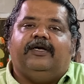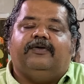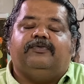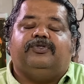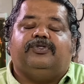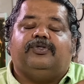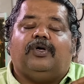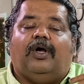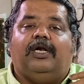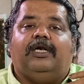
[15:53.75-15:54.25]
of
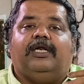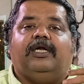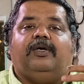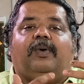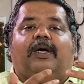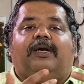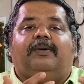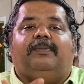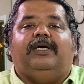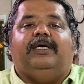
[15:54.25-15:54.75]
soil
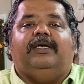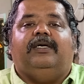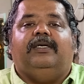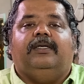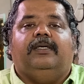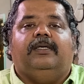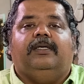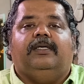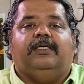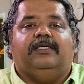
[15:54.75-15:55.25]
requirement
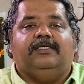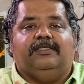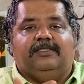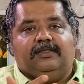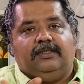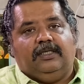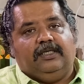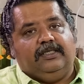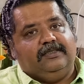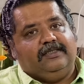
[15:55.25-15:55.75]

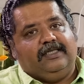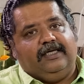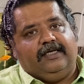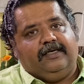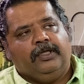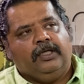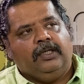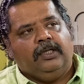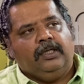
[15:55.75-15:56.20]
is there.